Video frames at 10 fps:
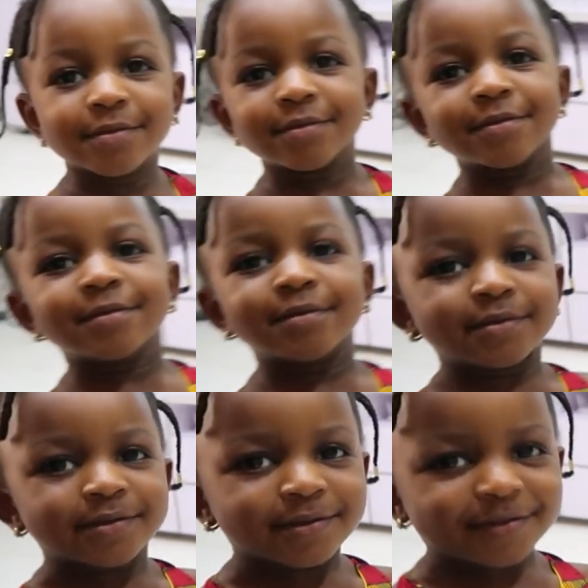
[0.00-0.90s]
The hair
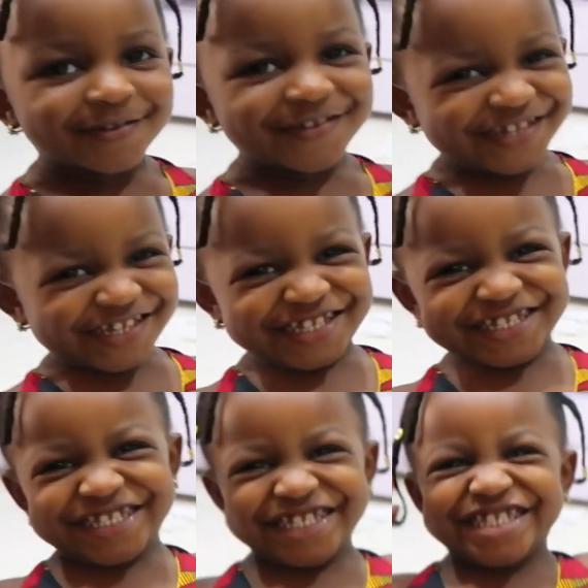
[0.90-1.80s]
is
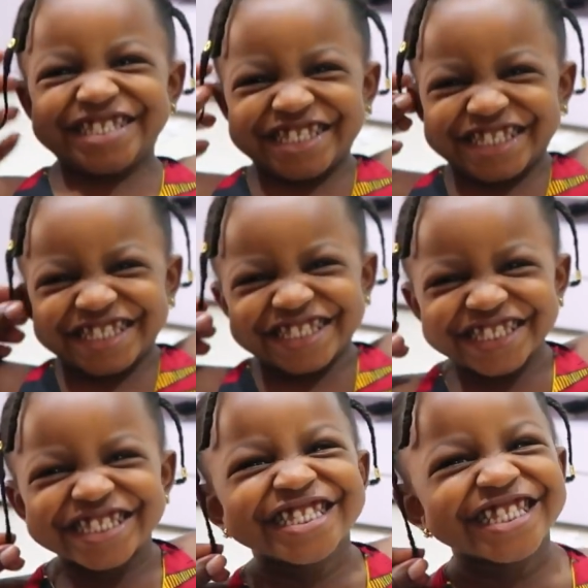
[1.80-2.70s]
moisturized and
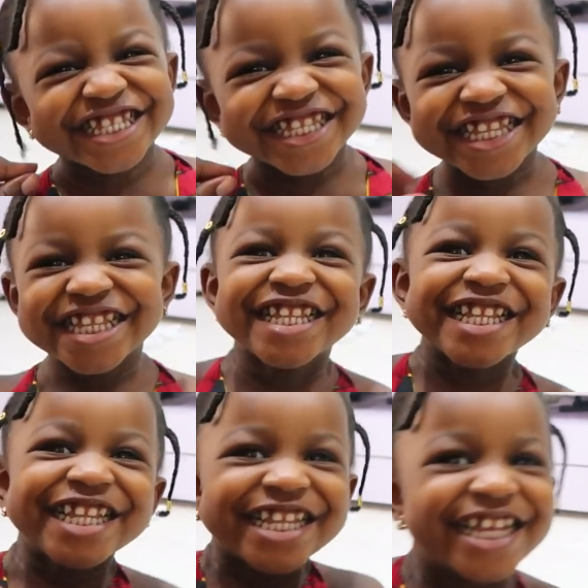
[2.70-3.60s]
looking
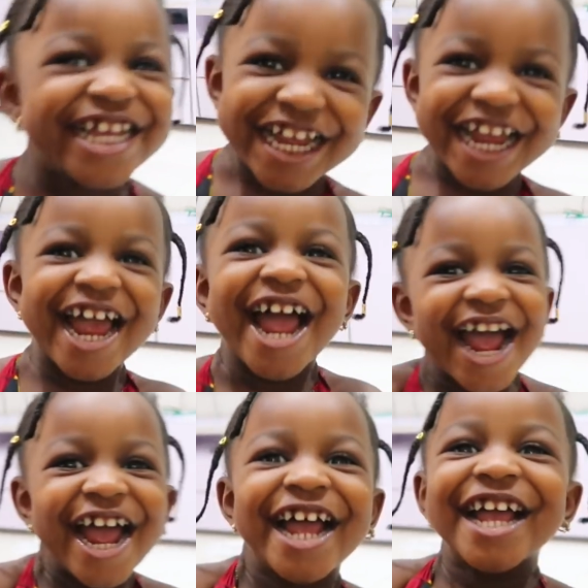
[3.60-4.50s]

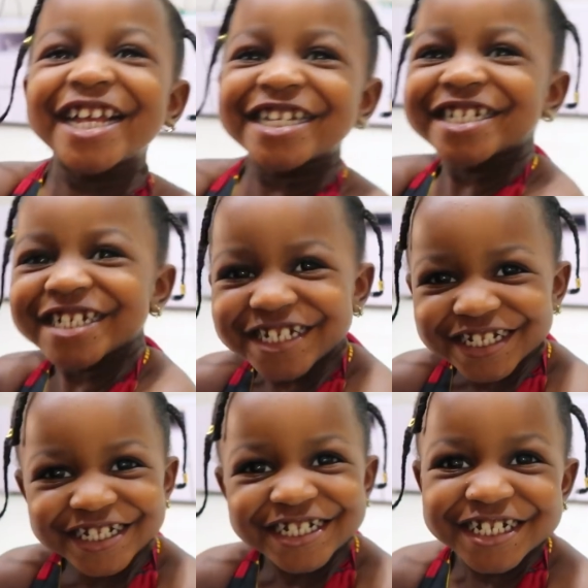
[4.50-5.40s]
pretty.
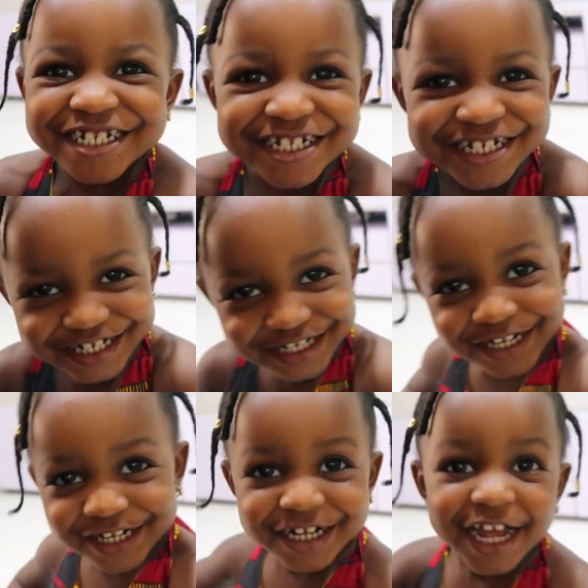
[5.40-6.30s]
You like your
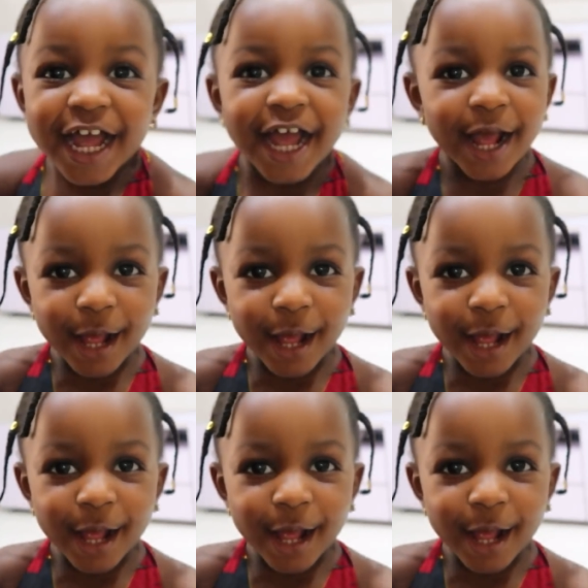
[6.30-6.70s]
hair?